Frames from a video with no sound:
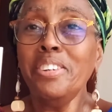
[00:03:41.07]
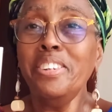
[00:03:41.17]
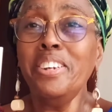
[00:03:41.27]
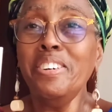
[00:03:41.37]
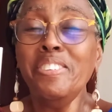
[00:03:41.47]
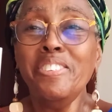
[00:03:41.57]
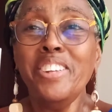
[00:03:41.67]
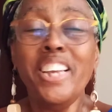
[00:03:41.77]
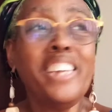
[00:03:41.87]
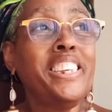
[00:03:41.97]
You know,
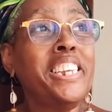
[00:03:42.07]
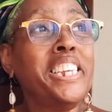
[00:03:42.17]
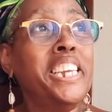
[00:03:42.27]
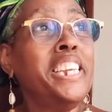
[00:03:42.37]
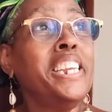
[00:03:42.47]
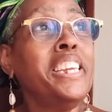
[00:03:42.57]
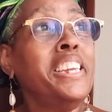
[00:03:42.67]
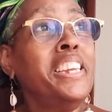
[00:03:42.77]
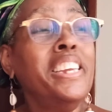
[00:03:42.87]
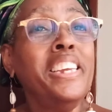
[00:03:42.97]
like the Guinea
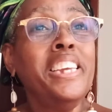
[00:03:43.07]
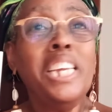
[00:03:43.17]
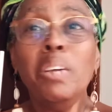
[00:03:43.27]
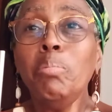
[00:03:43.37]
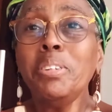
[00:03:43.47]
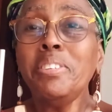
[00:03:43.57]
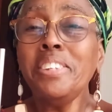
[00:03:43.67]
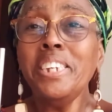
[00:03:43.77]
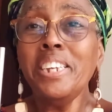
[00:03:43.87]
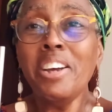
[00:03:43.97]

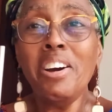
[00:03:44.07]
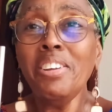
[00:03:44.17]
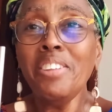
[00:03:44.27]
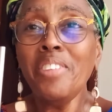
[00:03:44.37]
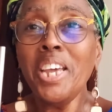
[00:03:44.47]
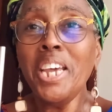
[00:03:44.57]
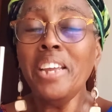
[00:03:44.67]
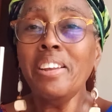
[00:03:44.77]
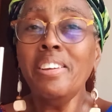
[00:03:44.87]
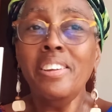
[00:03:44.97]
embassy and all of
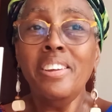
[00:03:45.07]
that.